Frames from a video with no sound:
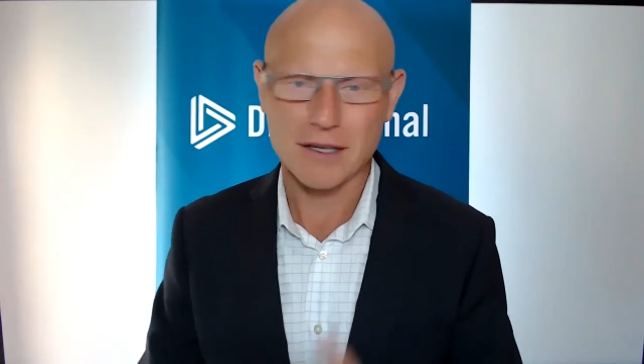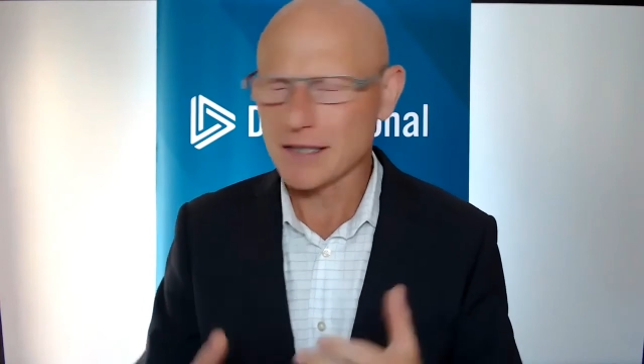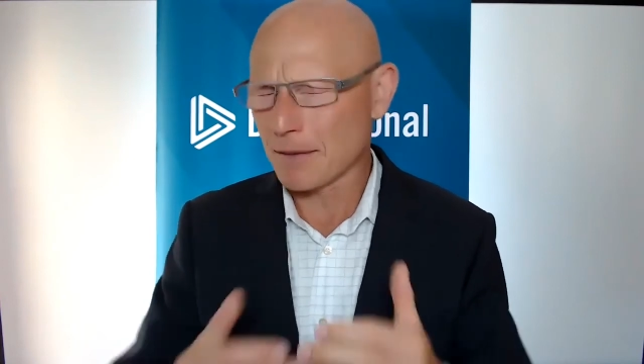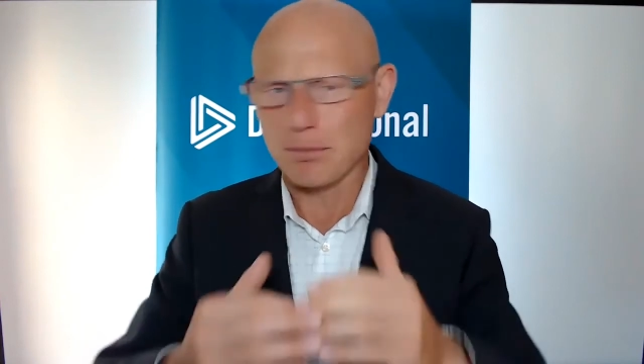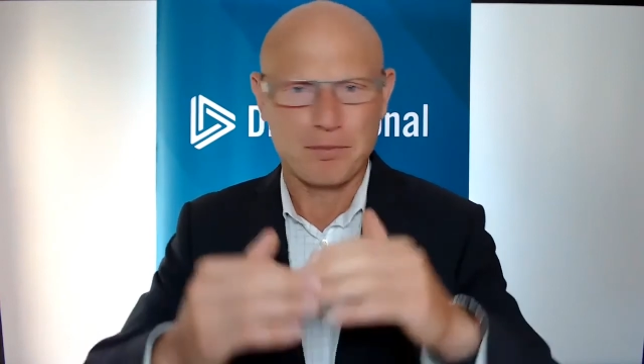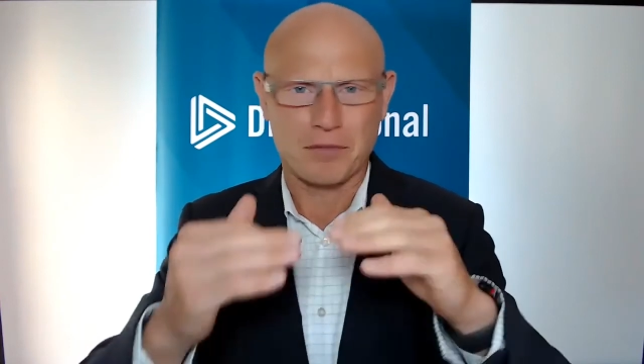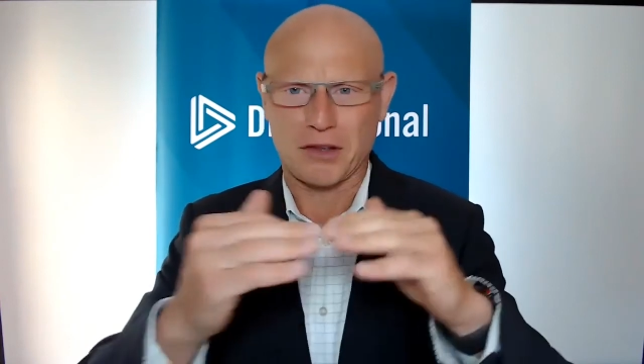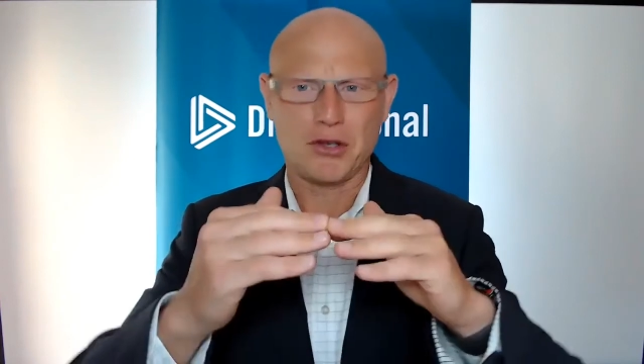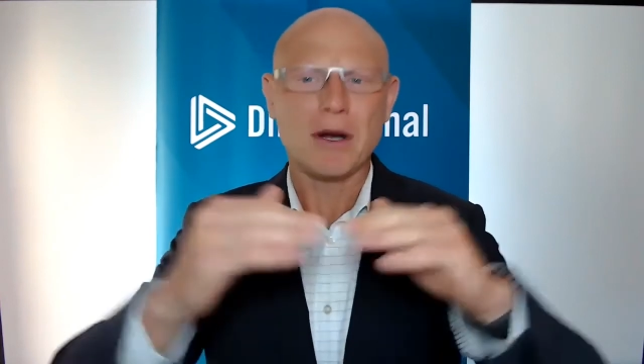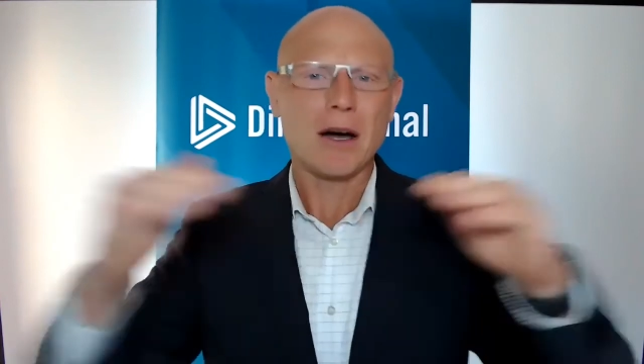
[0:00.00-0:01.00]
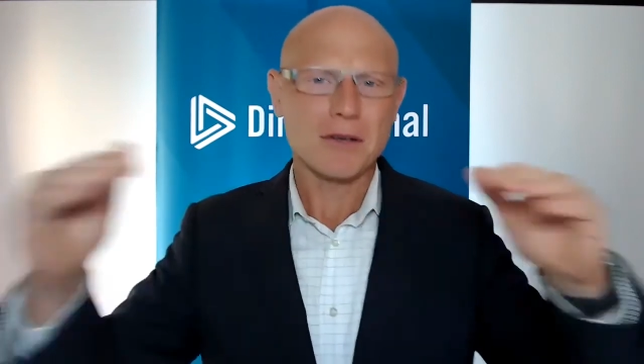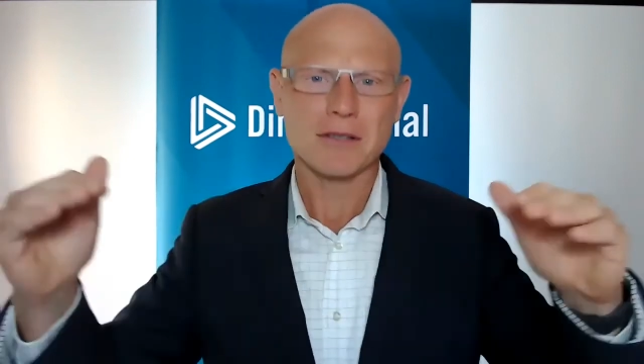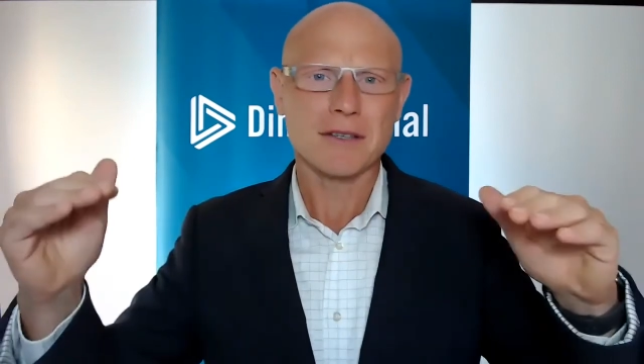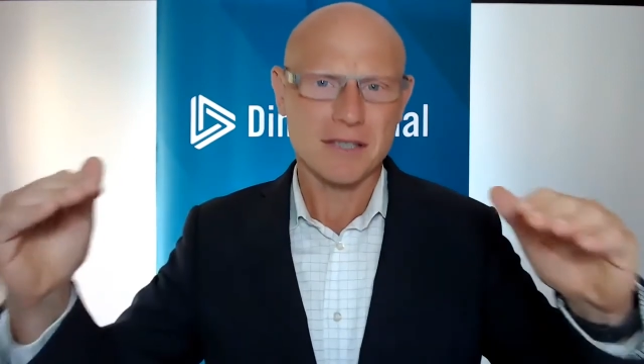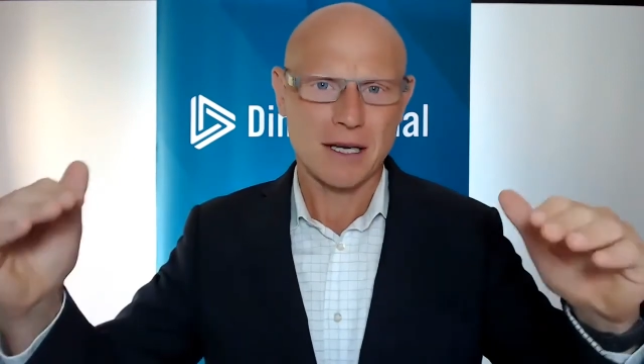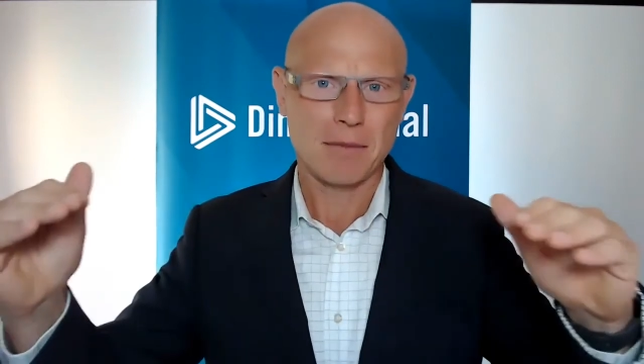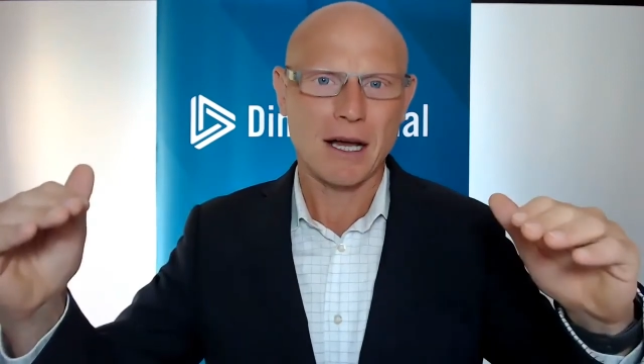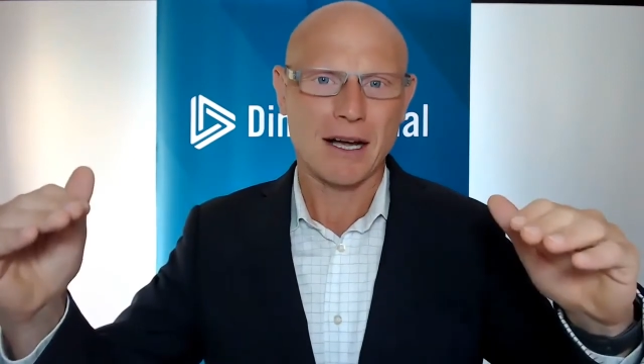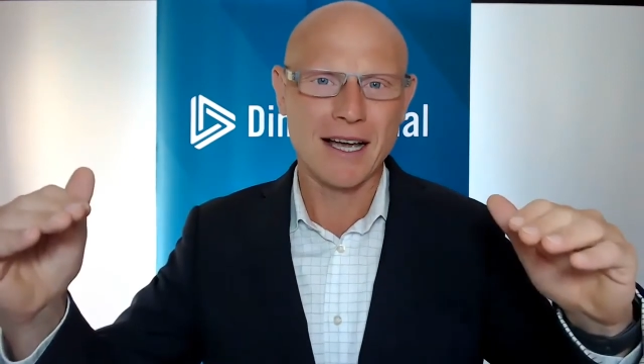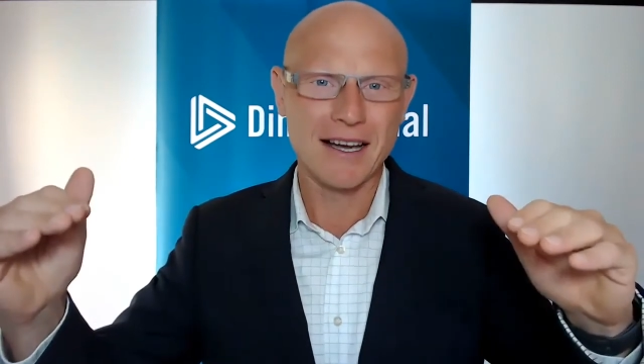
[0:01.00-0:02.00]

It's like two houses on the same block.